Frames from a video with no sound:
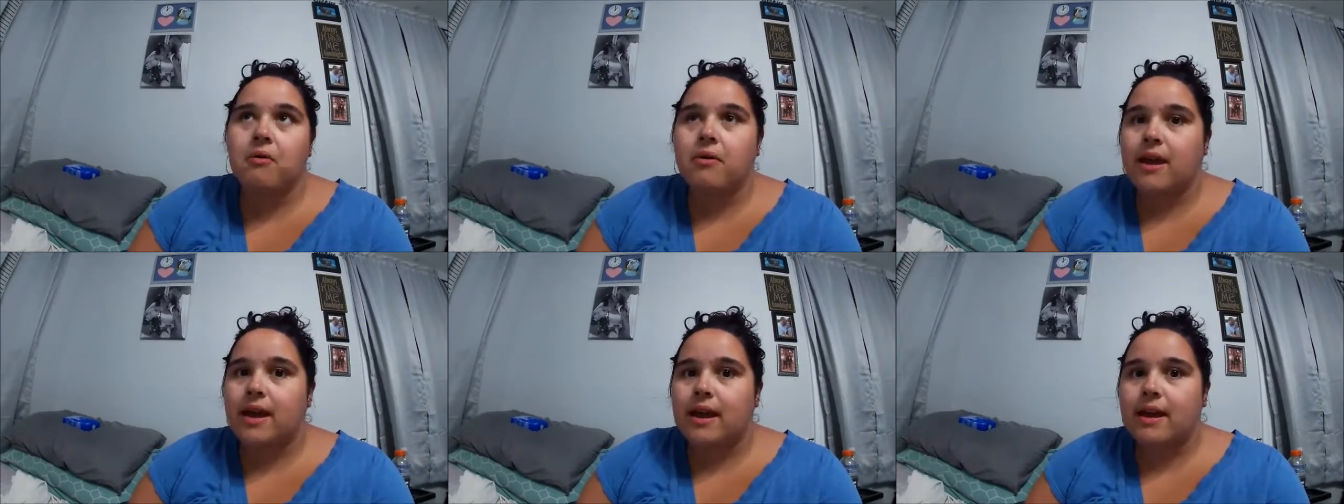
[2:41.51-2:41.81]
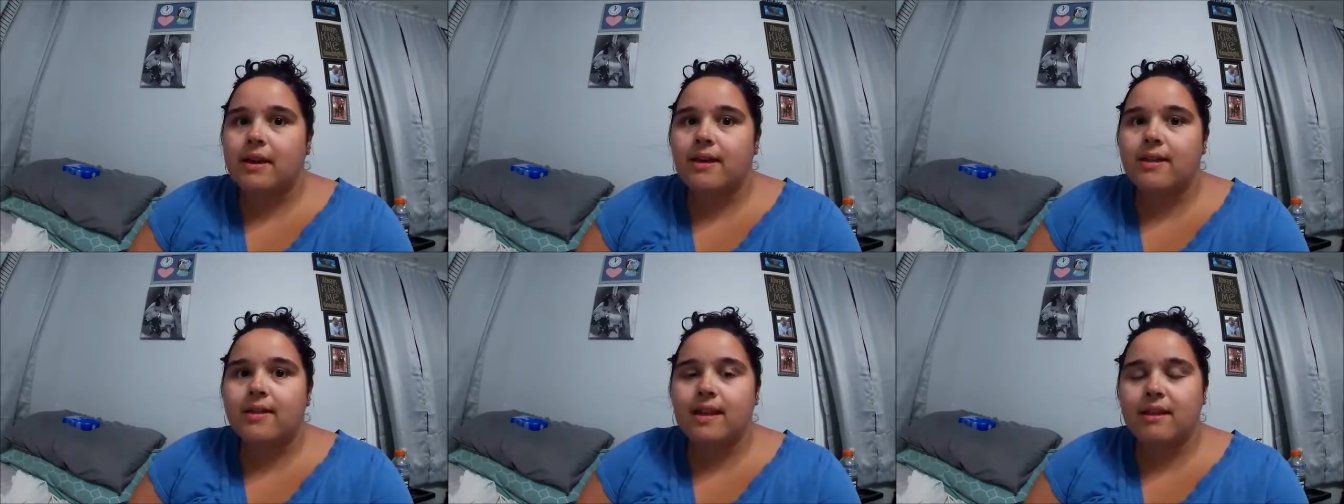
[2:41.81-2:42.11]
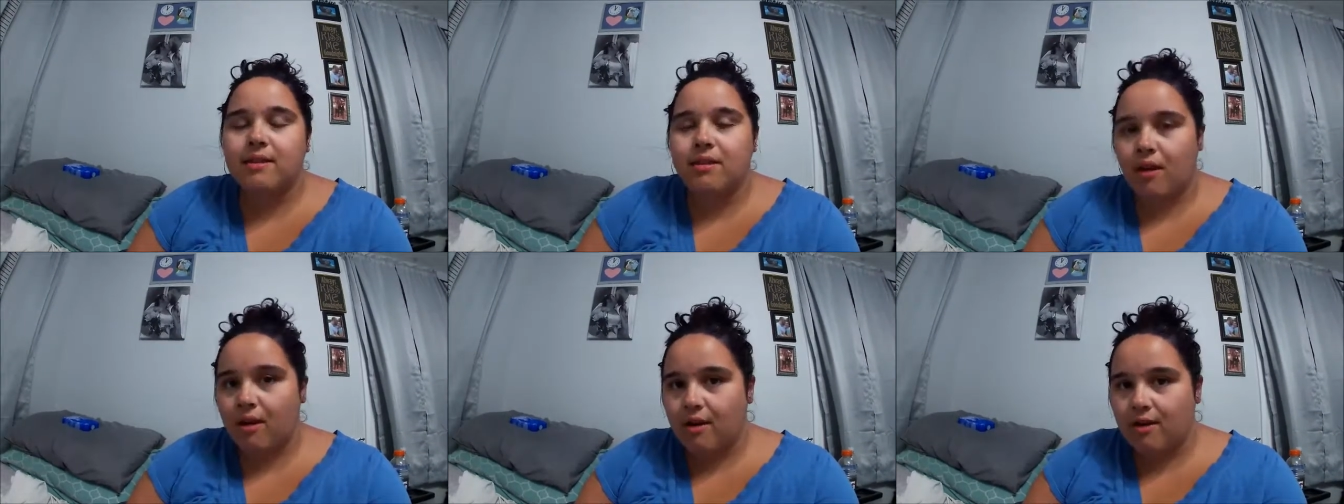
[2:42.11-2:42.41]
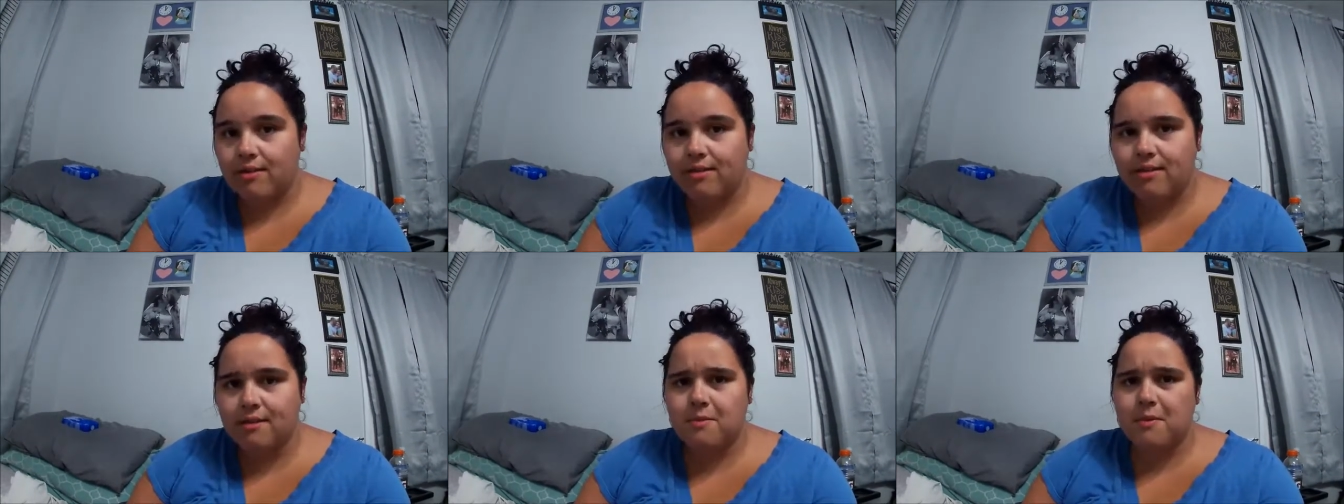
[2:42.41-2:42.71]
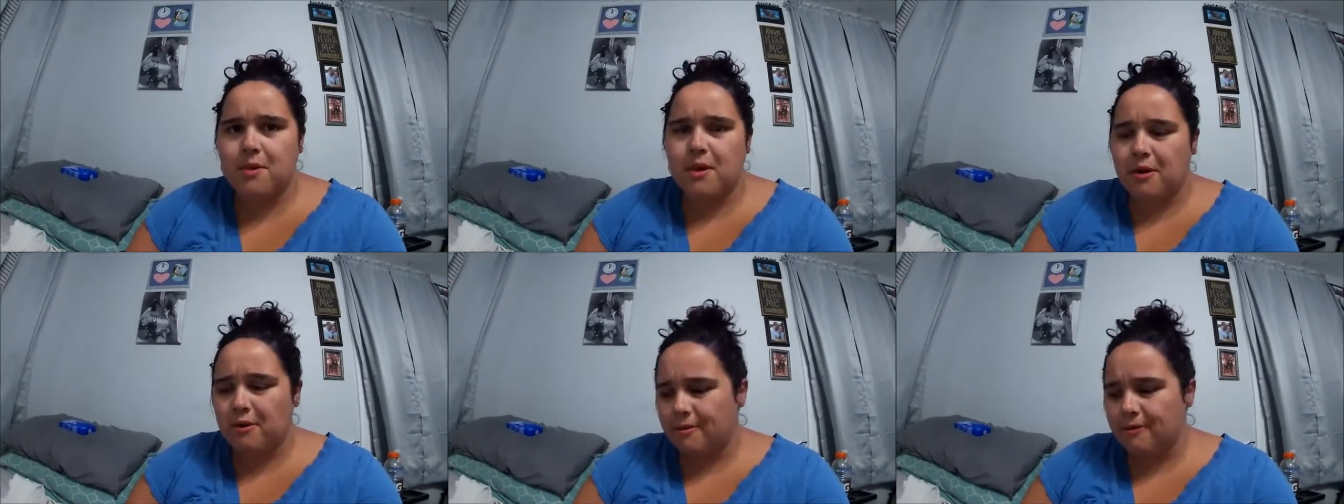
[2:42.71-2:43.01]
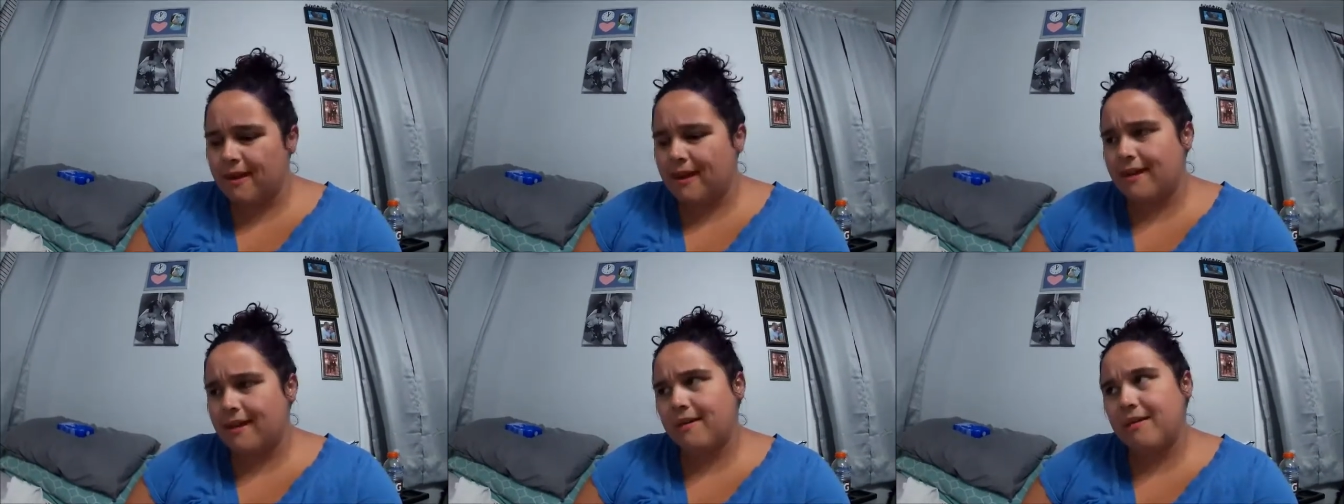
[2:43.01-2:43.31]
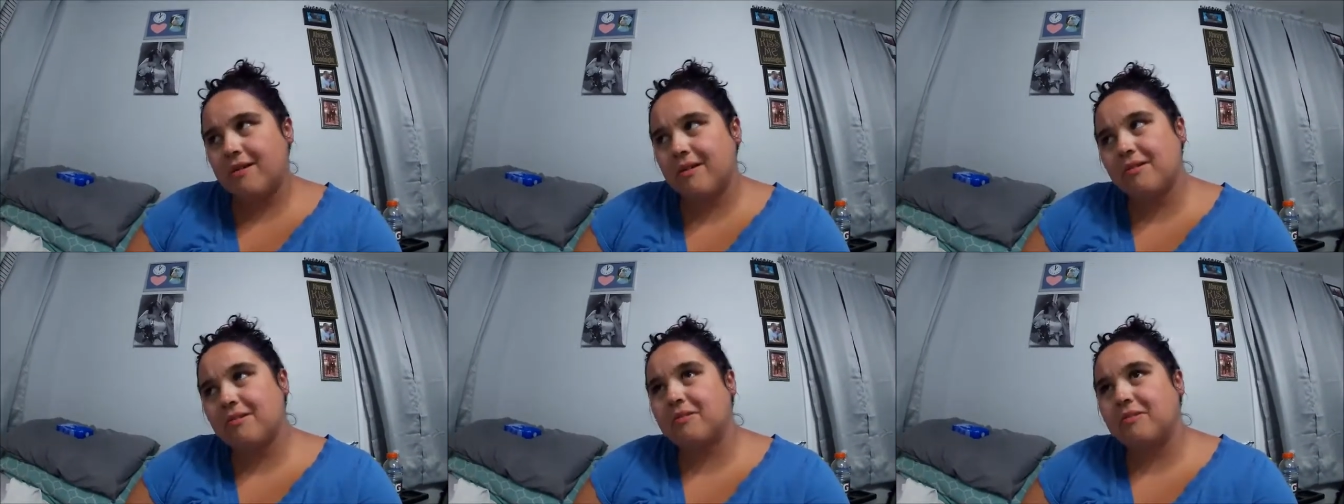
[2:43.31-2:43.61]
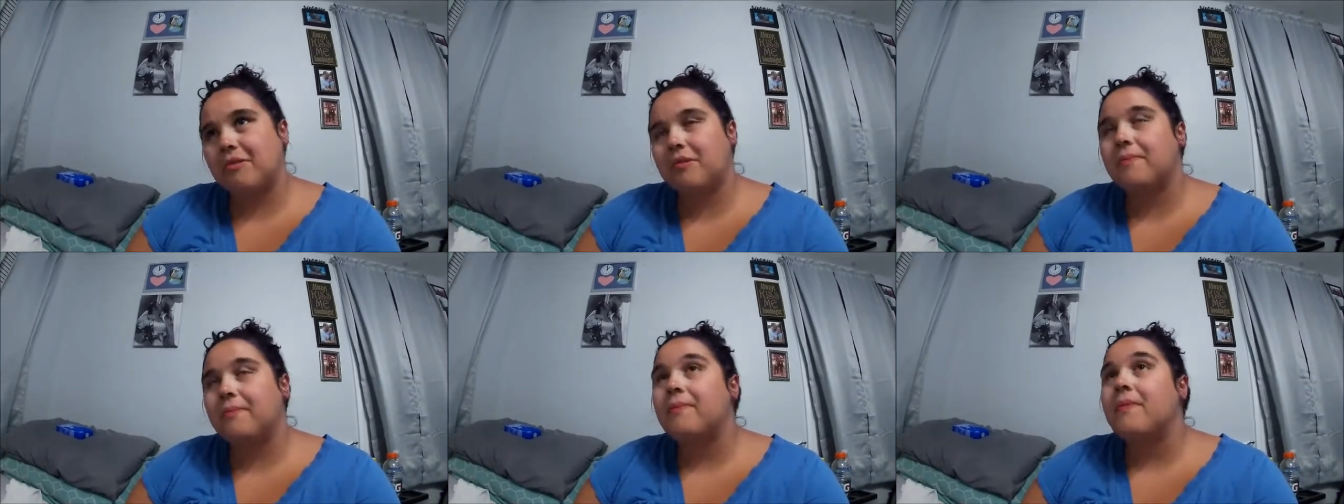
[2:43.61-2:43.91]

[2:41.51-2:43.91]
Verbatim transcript: "Okay, that's awesome. Okay, cool."